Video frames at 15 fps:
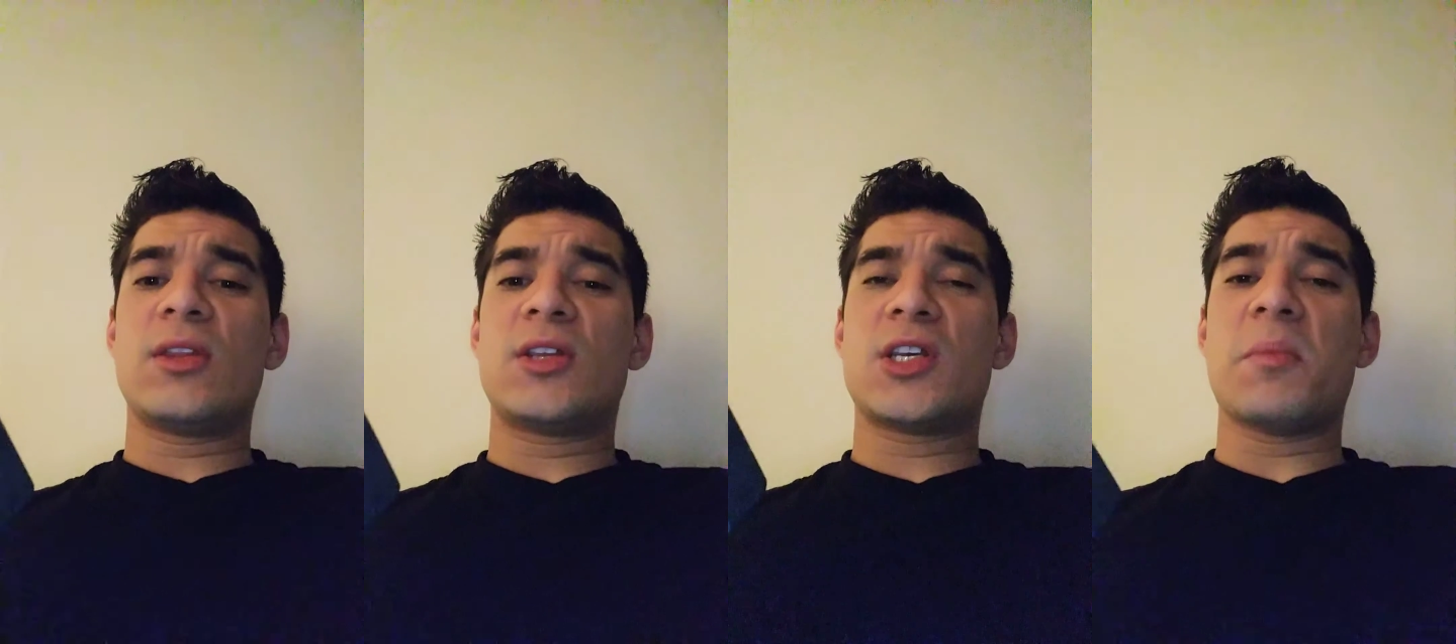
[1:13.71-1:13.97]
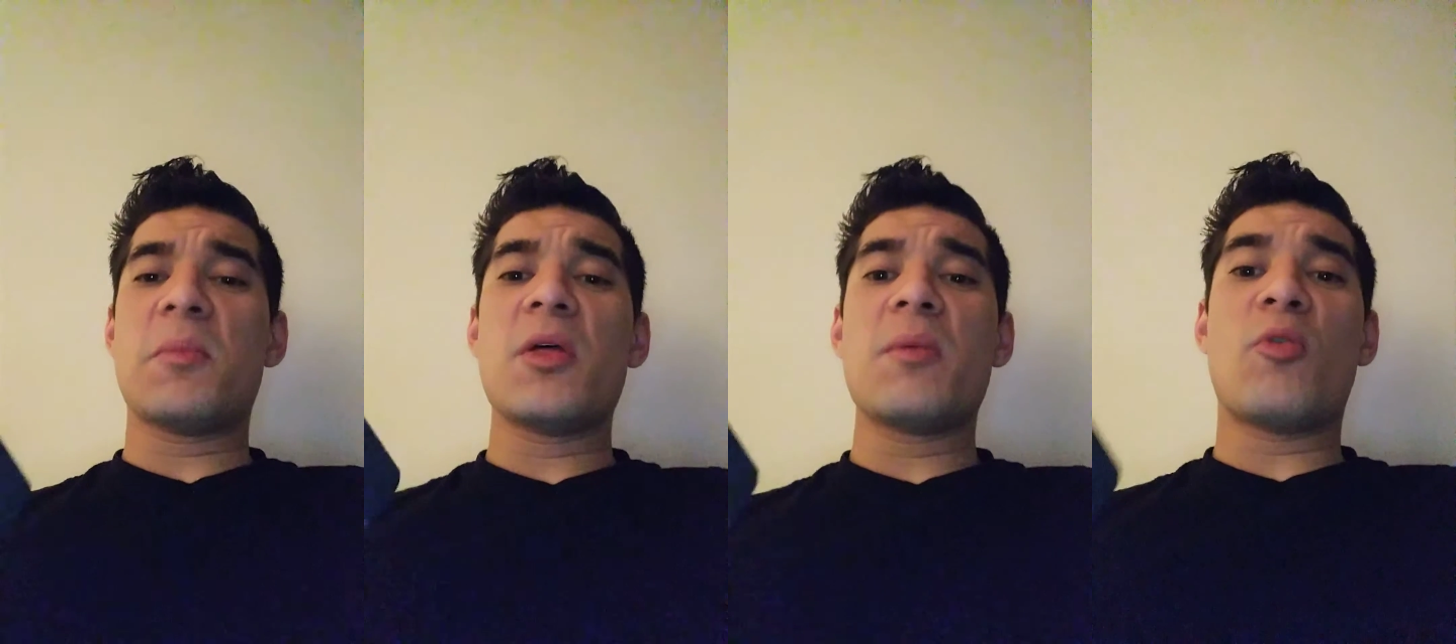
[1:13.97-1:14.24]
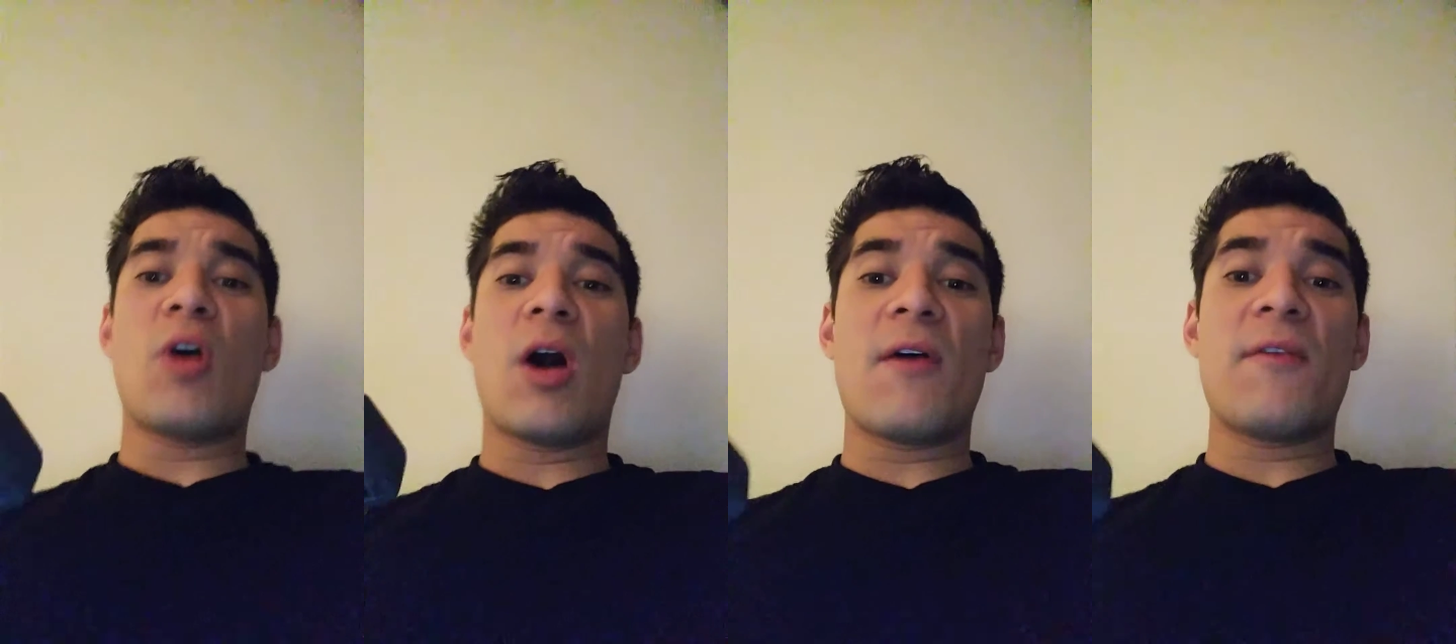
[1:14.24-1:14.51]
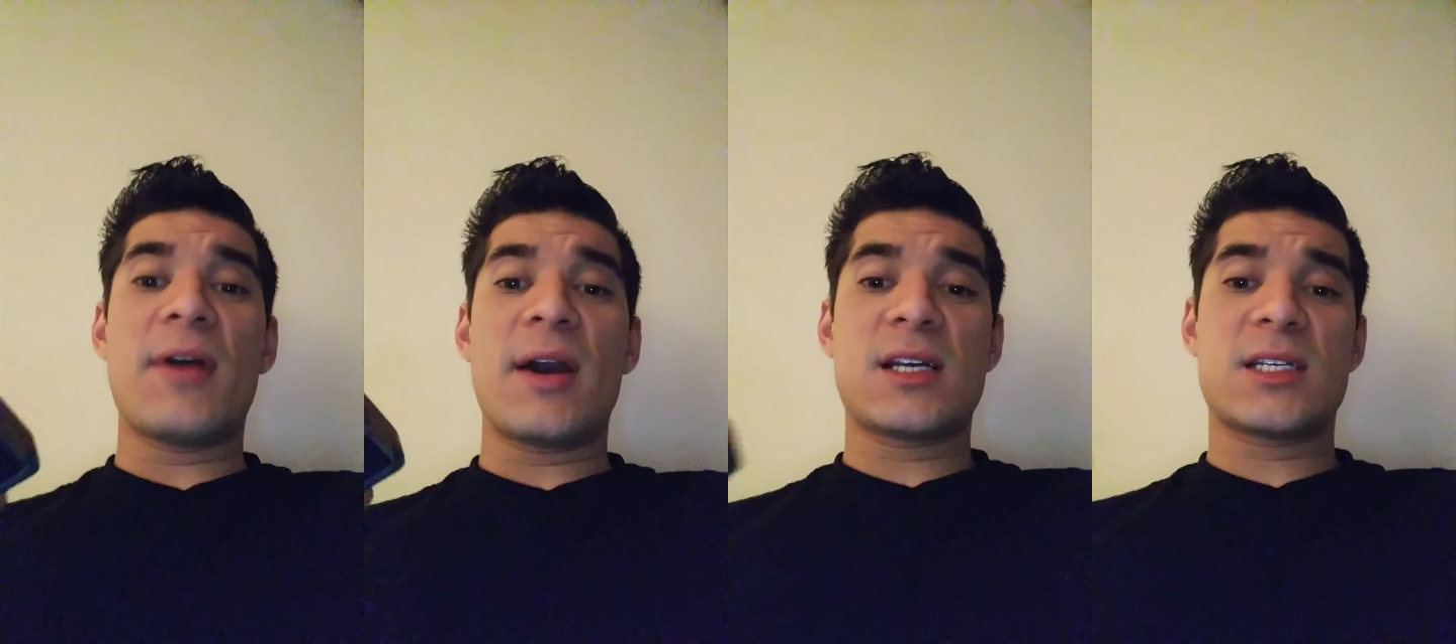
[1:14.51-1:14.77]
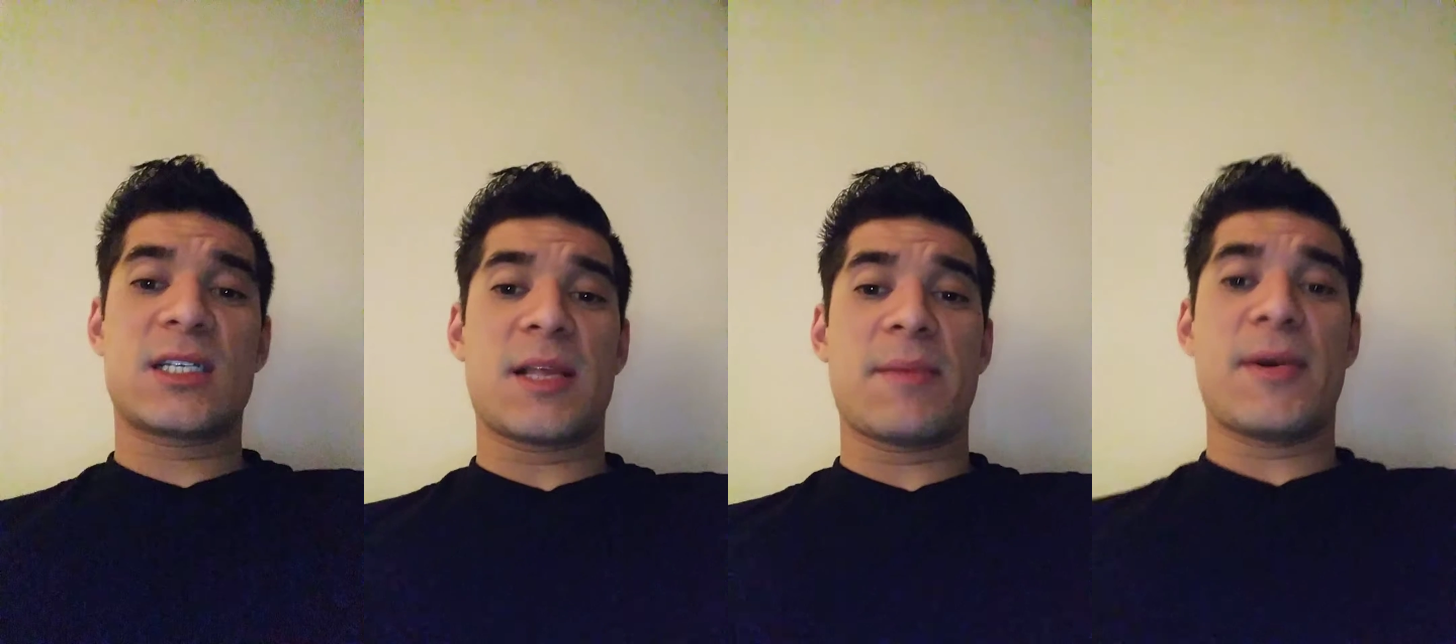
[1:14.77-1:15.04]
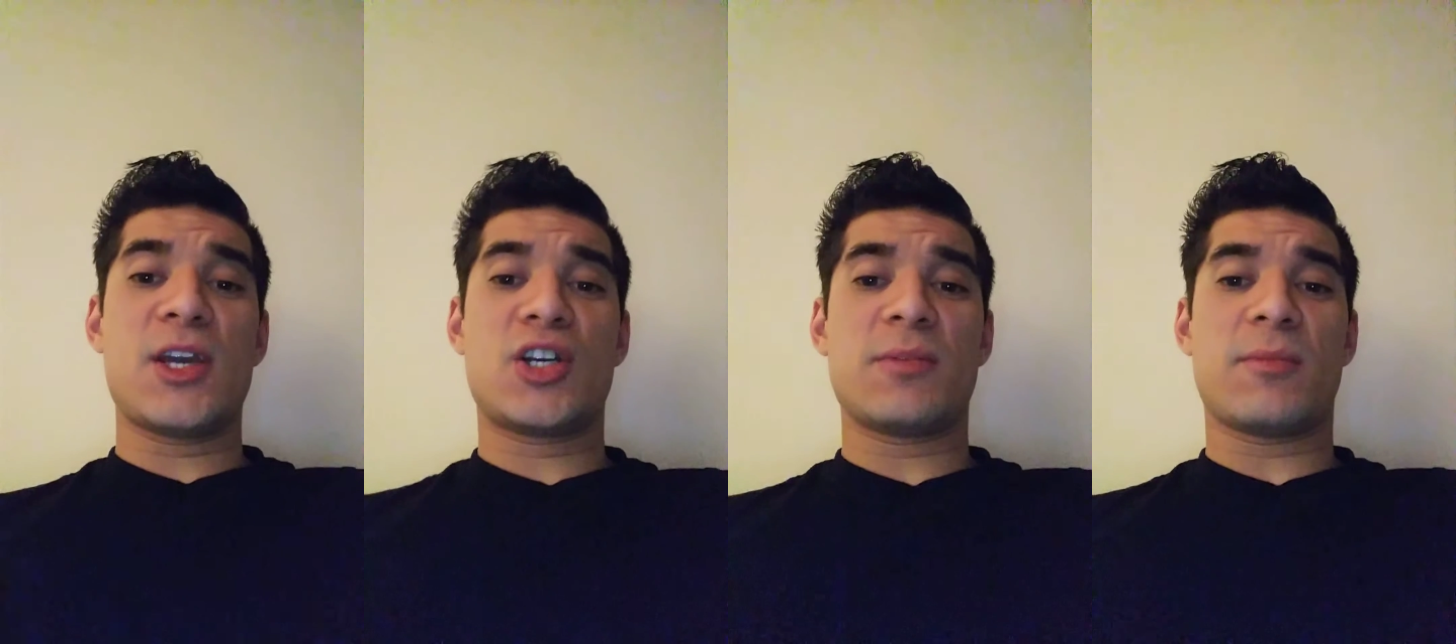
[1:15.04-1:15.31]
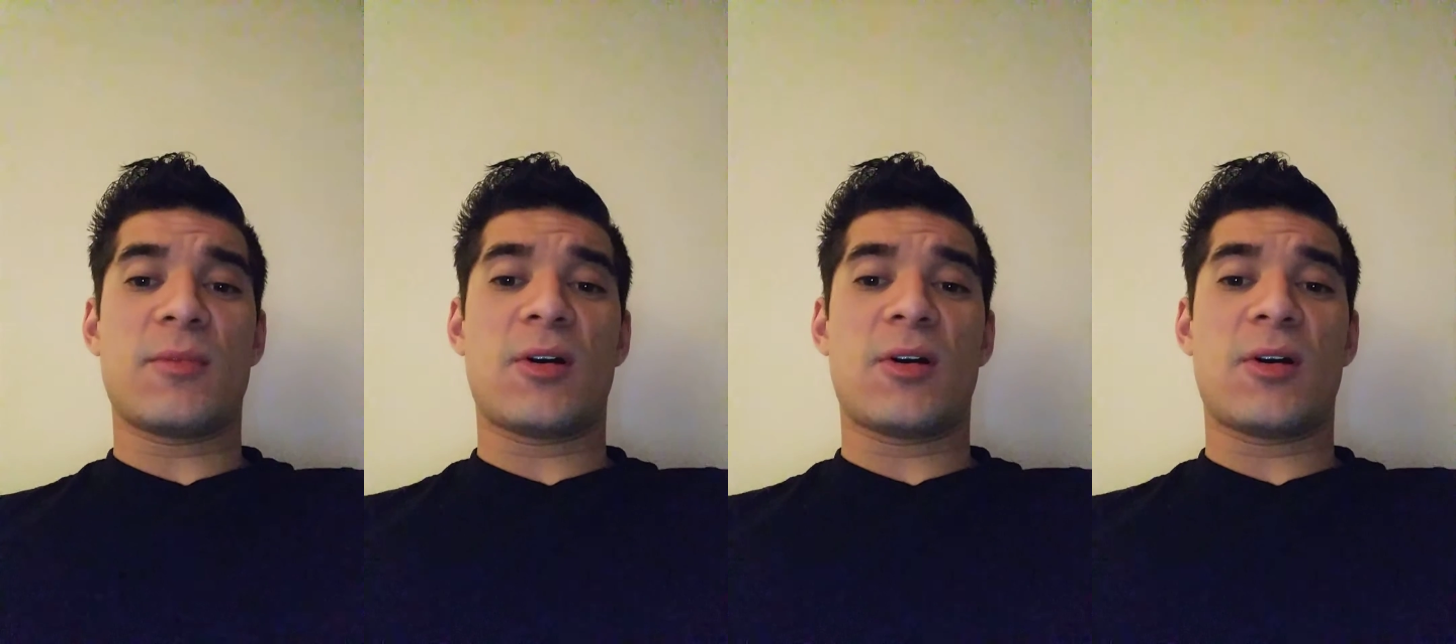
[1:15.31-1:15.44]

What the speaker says: some of them will have exclamation